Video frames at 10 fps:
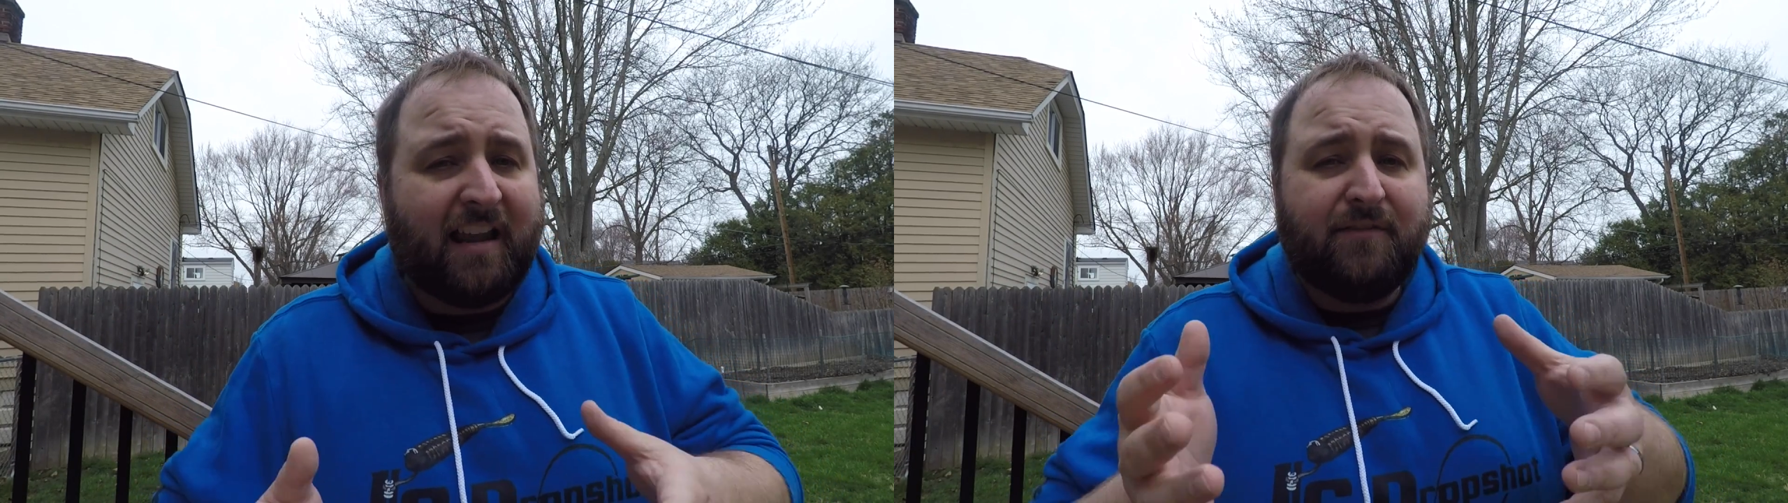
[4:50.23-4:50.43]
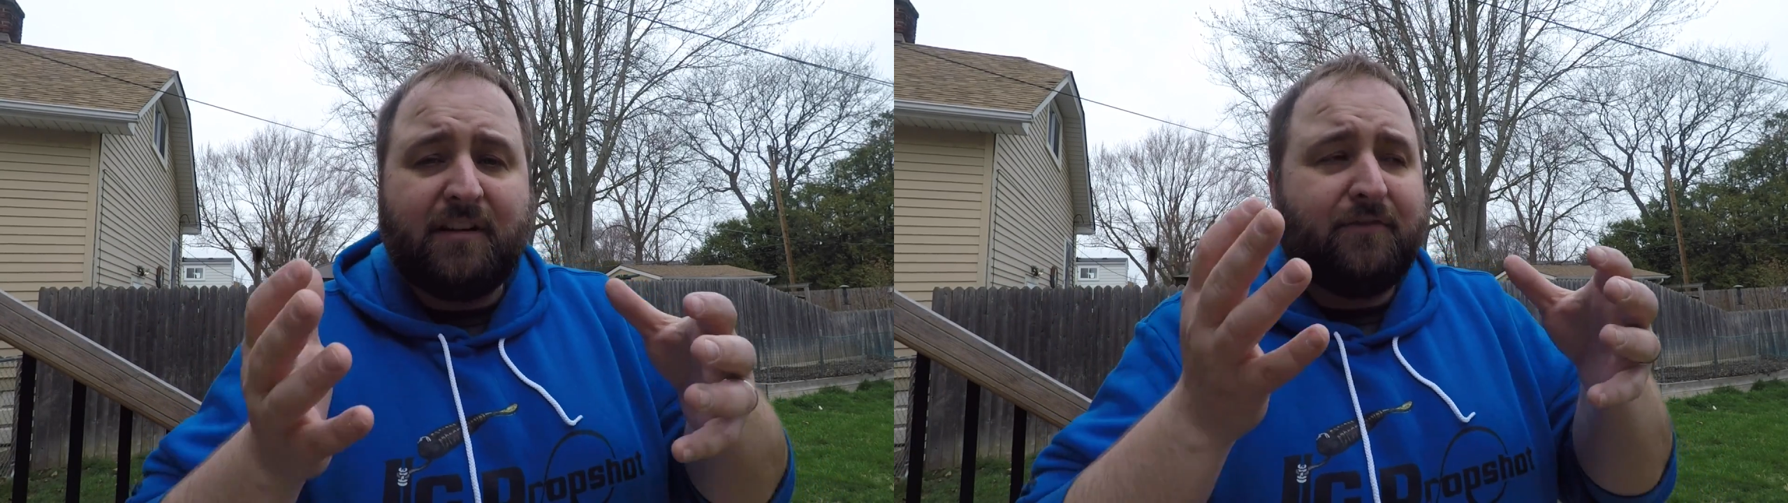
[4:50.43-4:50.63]

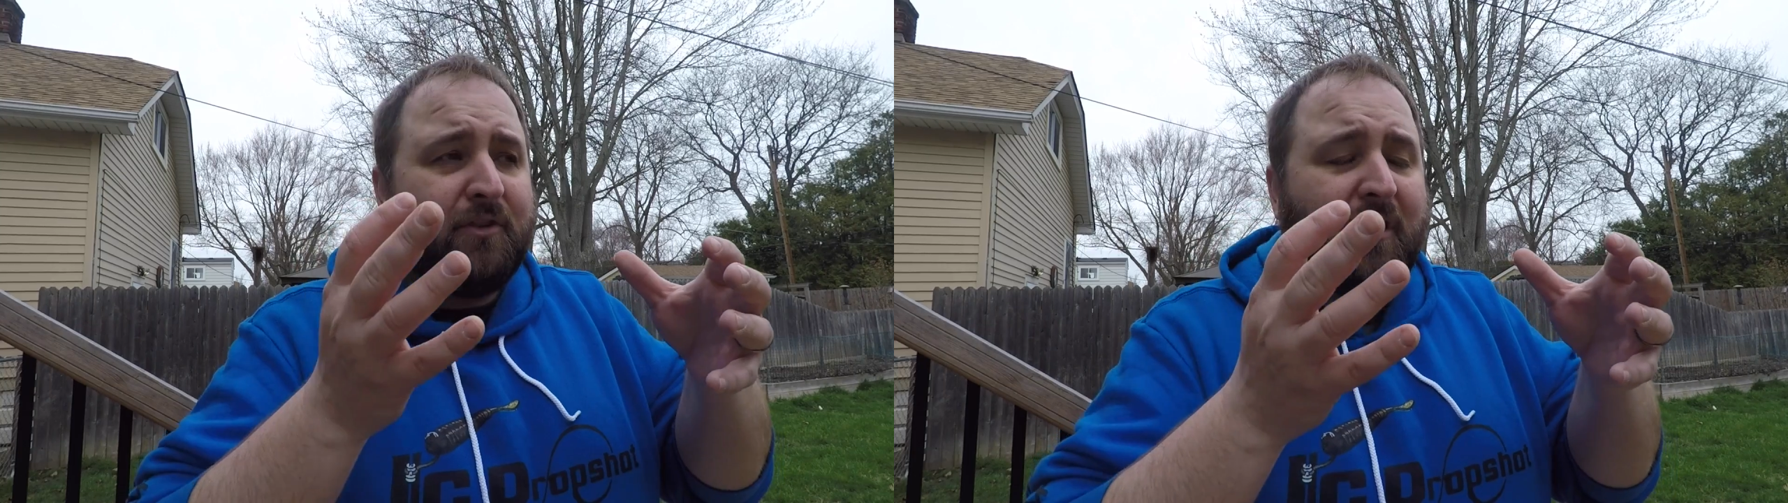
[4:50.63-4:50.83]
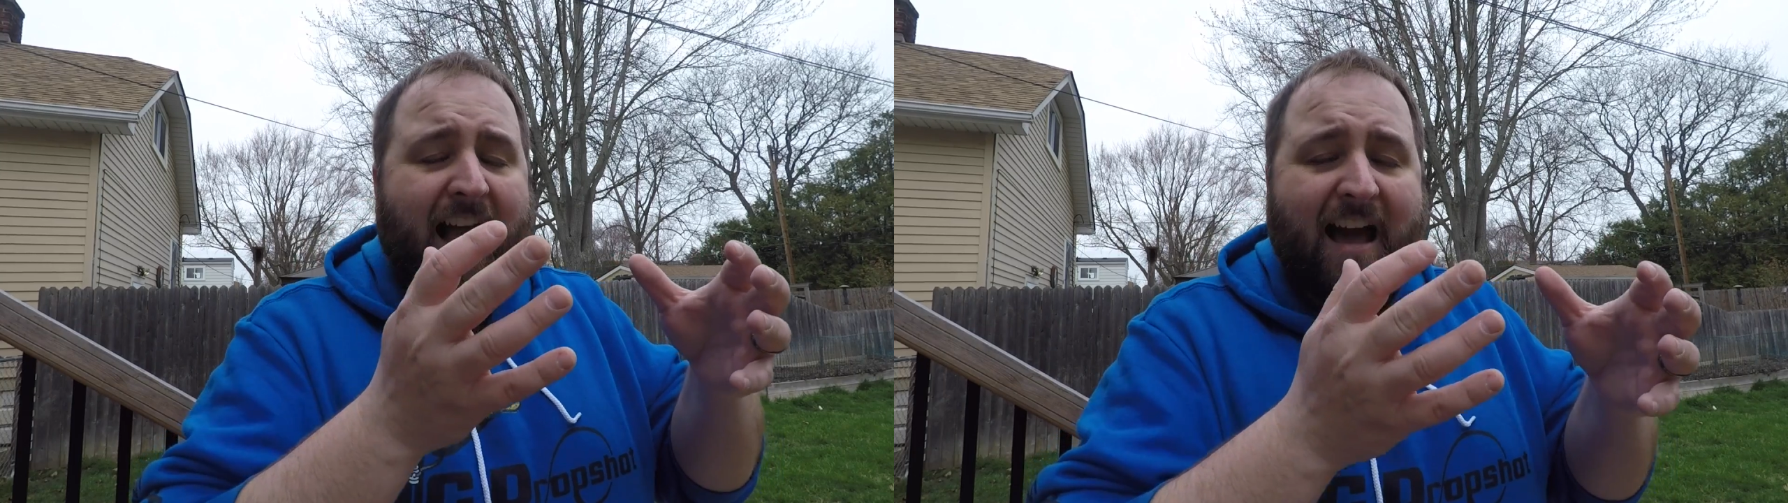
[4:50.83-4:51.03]
Even if
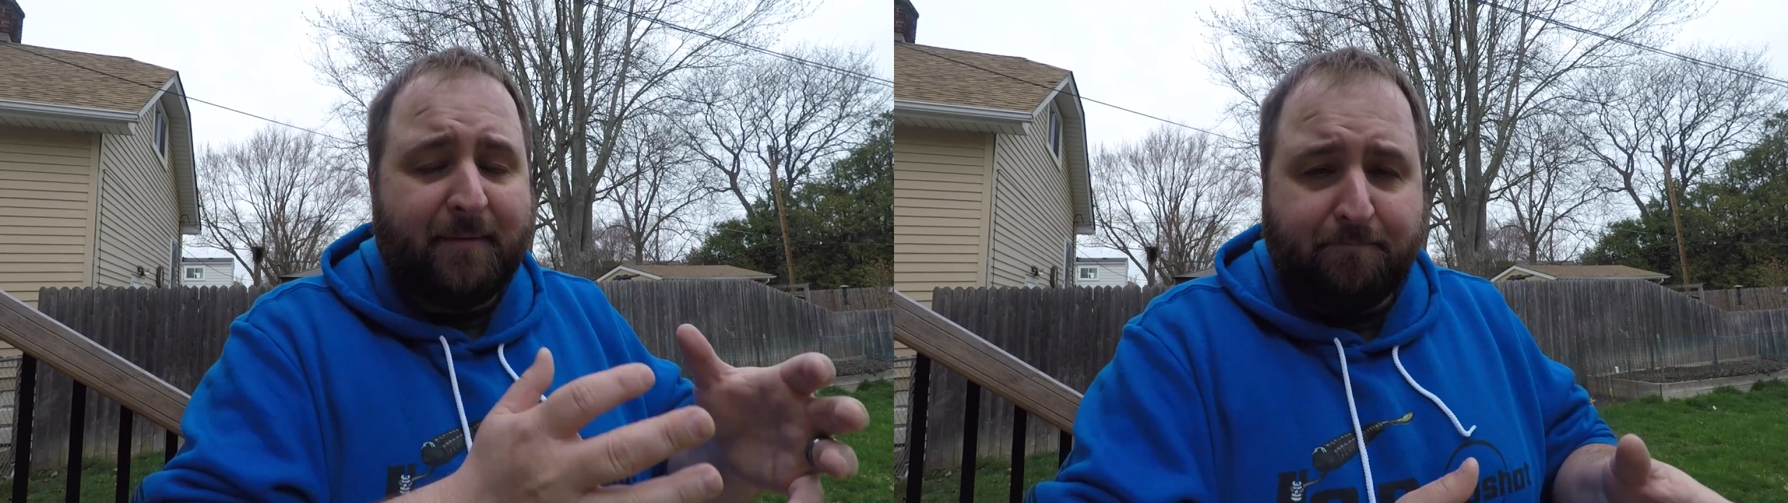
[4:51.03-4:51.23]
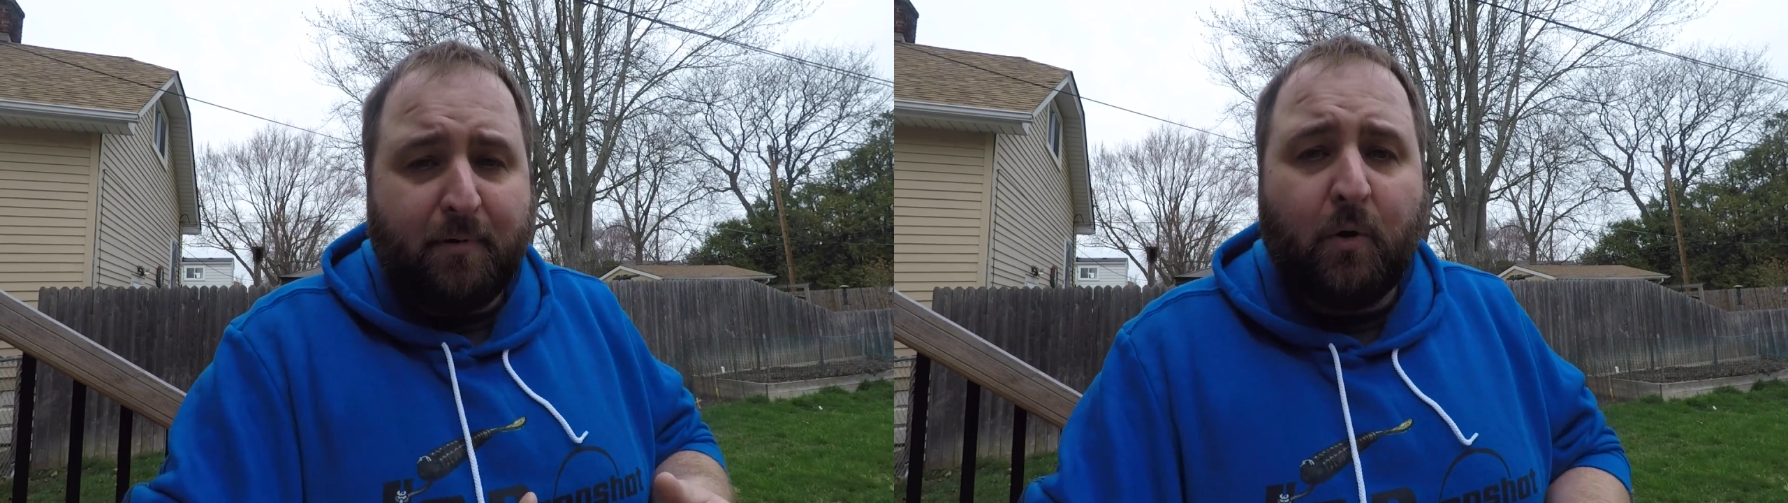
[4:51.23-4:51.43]
you're on
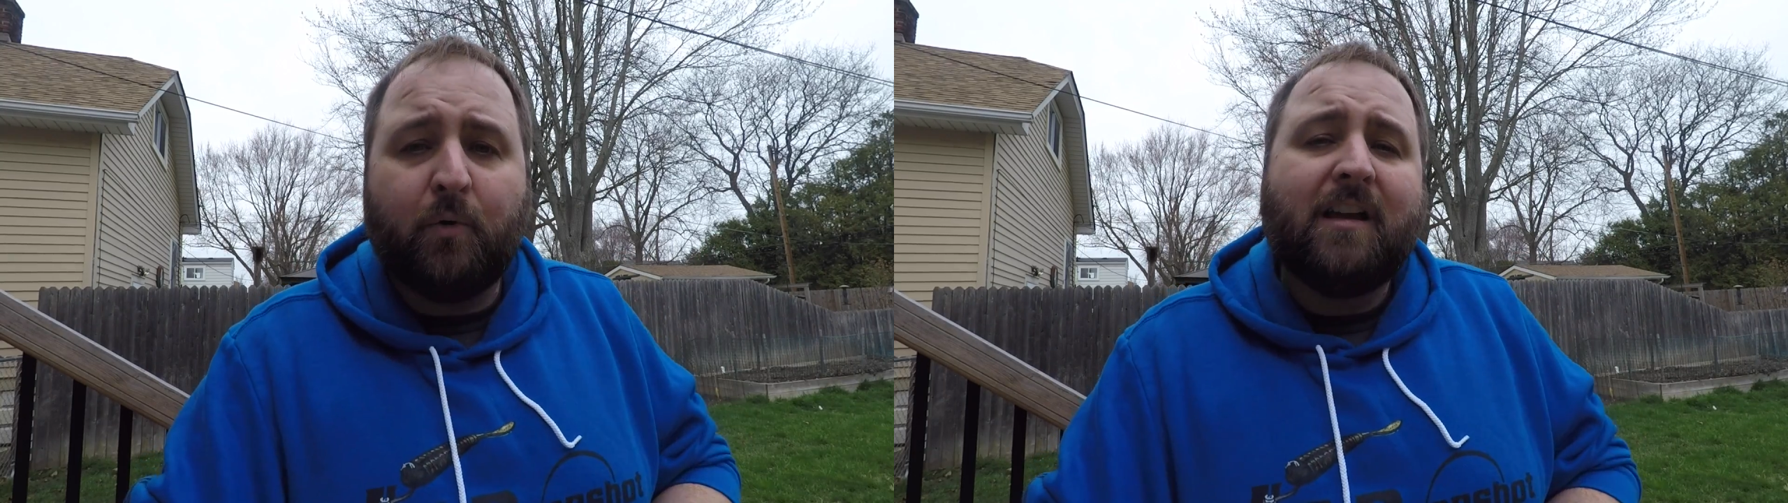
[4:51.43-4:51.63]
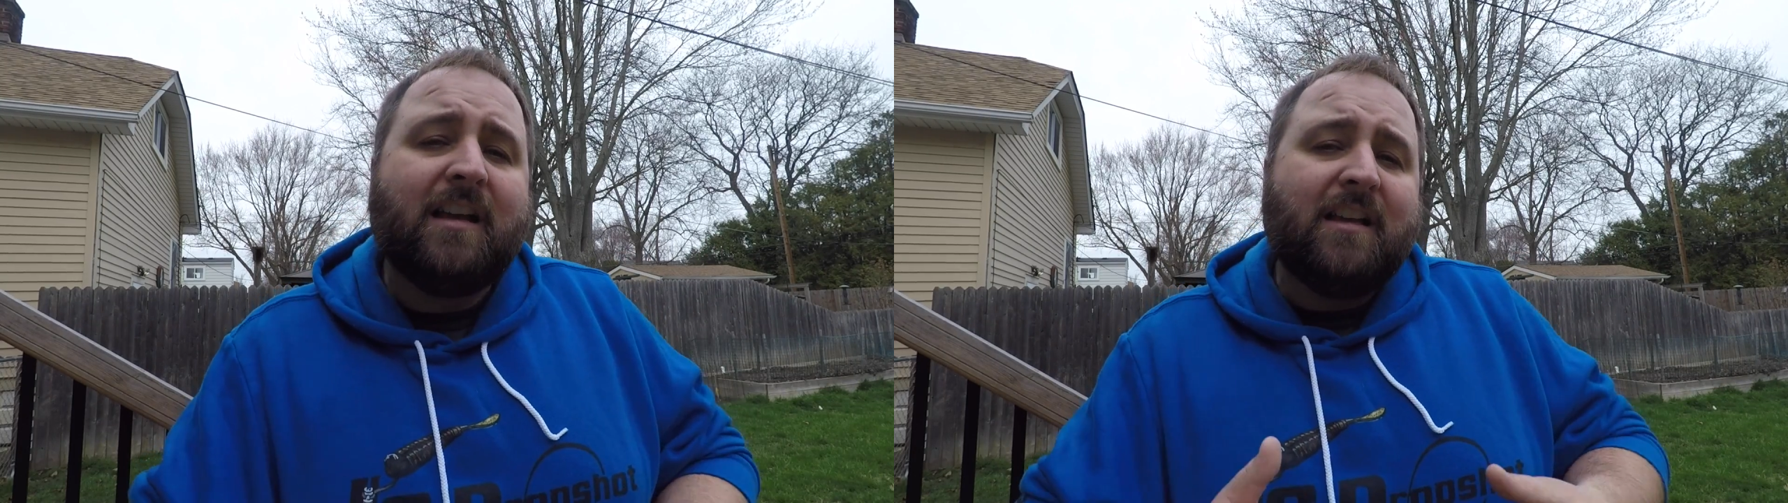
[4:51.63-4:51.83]
a boat,